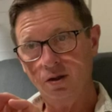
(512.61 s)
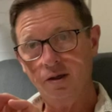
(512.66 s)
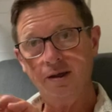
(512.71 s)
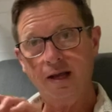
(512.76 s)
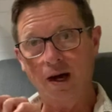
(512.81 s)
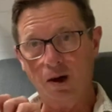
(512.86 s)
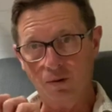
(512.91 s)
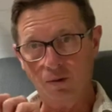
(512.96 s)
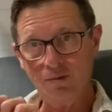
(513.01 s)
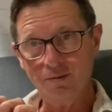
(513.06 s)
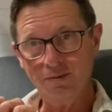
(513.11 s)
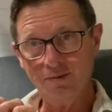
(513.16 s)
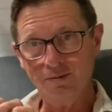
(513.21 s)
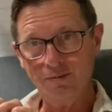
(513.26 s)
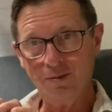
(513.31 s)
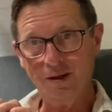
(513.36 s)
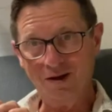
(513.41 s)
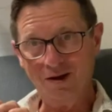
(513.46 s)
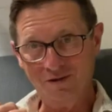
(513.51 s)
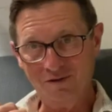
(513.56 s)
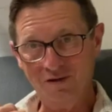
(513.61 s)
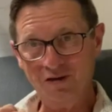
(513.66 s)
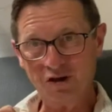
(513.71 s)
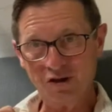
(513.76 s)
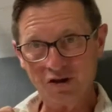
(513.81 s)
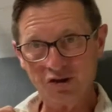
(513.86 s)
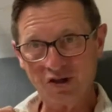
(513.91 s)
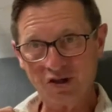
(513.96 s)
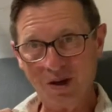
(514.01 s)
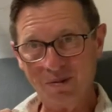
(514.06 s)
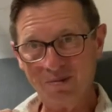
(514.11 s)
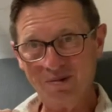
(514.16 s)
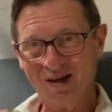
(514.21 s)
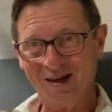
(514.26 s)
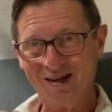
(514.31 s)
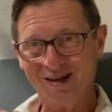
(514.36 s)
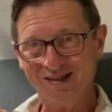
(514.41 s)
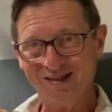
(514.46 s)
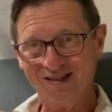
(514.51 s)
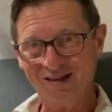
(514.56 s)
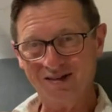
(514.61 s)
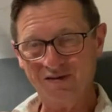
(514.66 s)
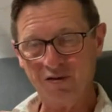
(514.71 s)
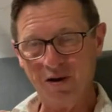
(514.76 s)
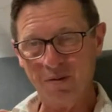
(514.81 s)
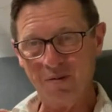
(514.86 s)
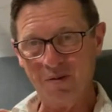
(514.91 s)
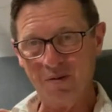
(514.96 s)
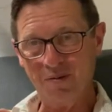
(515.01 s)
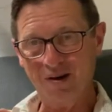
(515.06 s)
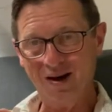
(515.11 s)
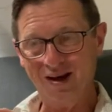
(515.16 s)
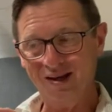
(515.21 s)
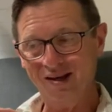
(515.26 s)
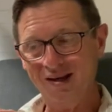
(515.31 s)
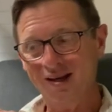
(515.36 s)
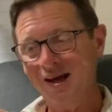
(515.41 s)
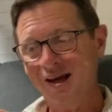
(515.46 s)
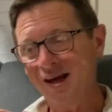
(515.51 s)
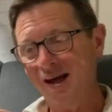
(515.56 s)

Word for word: doubt, being a fierce skeptic, it's a frame of mind.